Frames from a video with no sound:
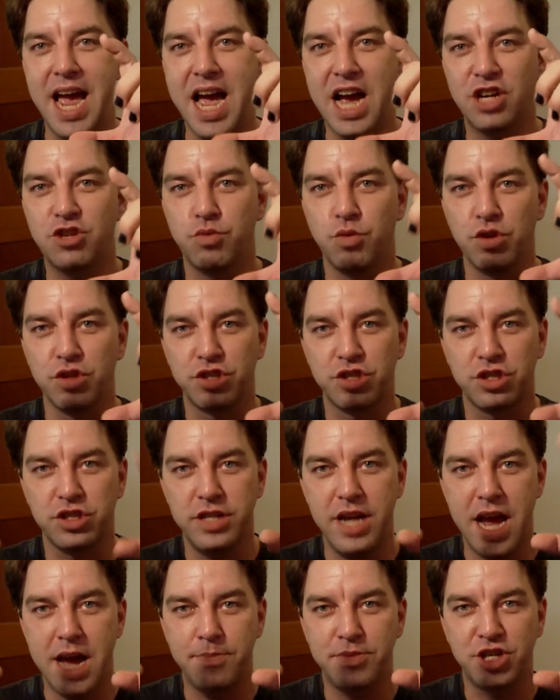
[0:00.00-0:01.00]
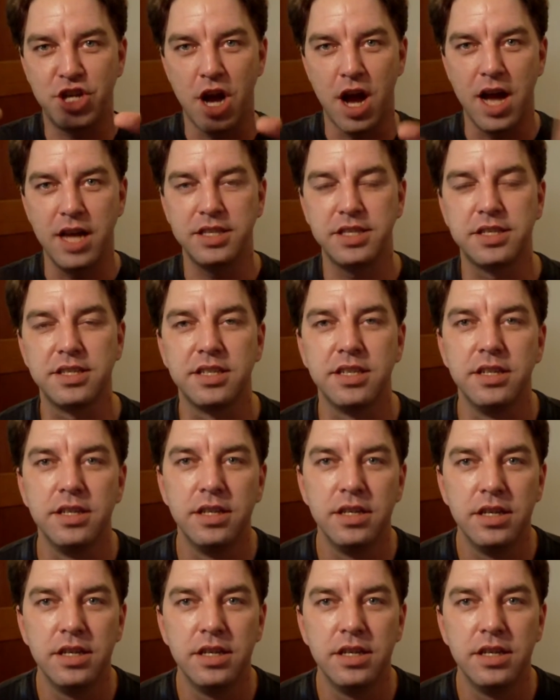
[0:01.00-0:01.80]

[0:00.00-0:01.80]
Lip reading: actual snapshots